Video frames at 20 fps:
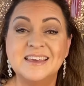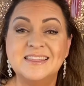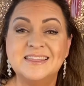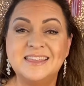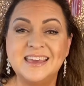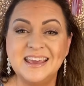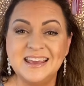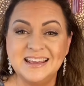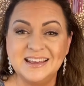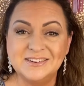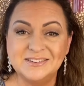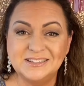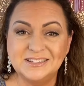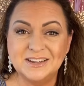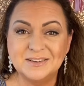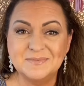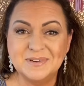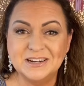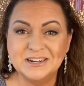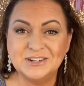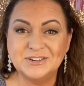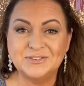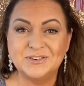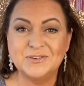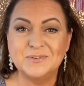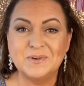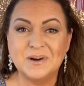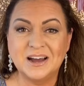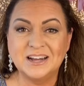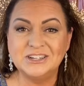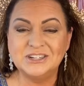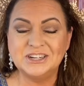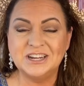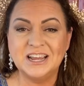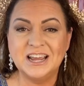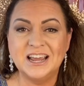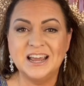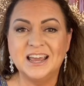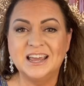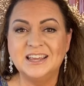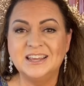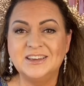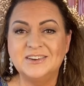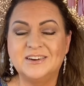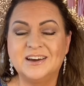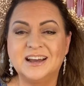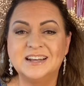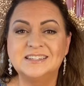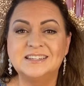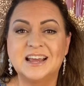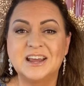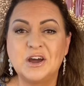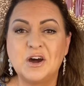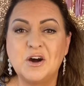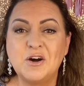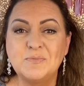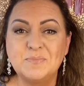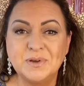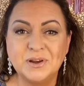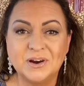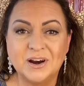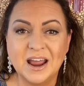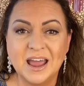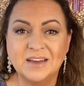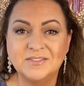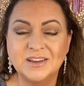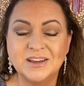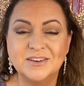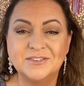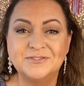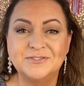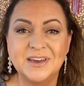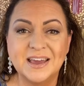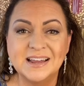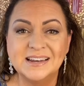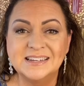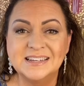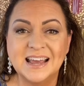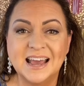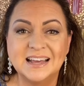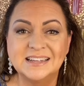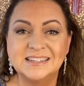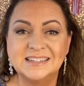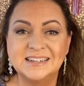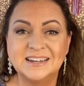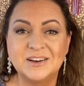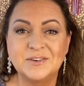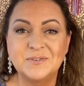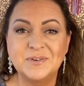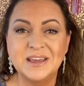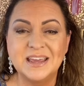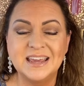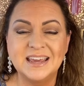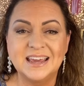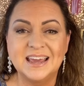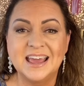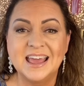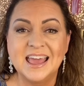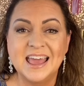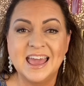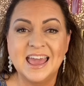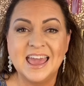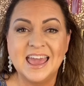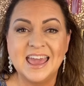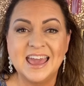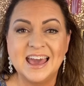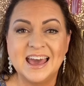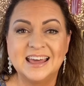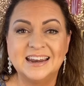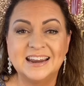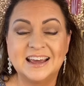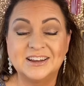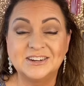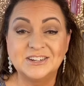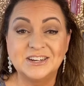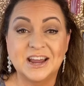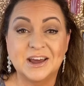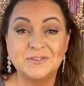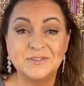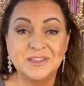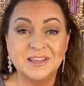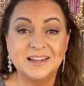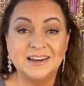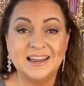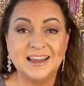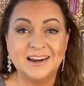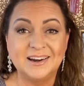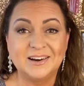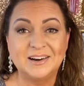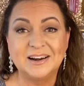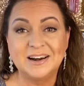Thank you so much for watching. You guys, I hope you're having a fantastic week, and I'll chat with you later.